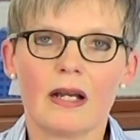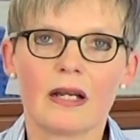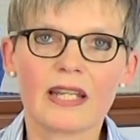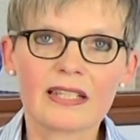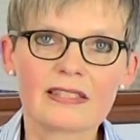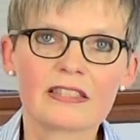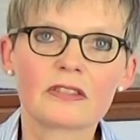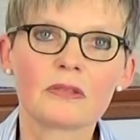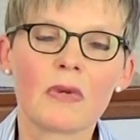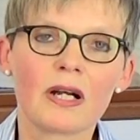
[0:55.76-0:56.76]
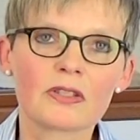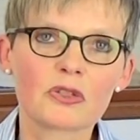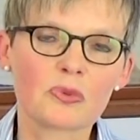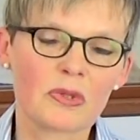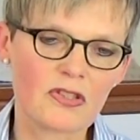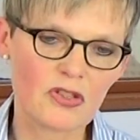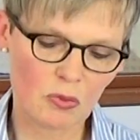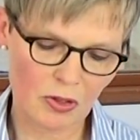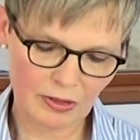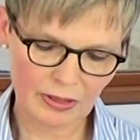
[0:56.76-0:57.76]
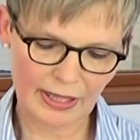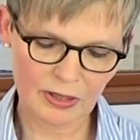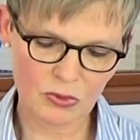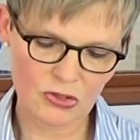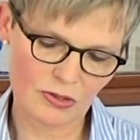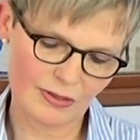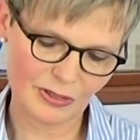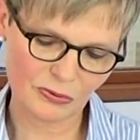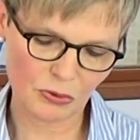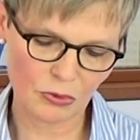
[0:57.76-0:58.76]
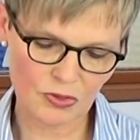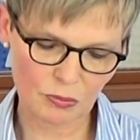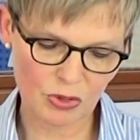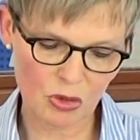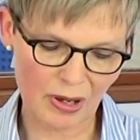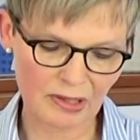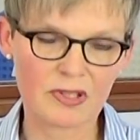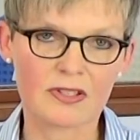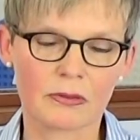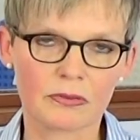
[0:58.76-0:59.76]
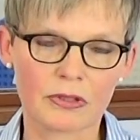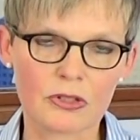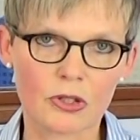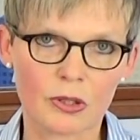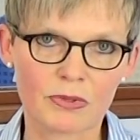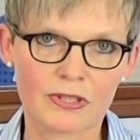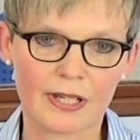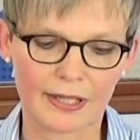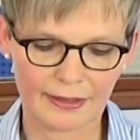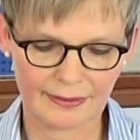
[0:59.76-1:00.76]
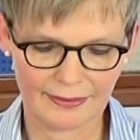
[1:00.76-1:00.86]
An excellent command of one's working languages is, of course, a prerequisite for interpreting.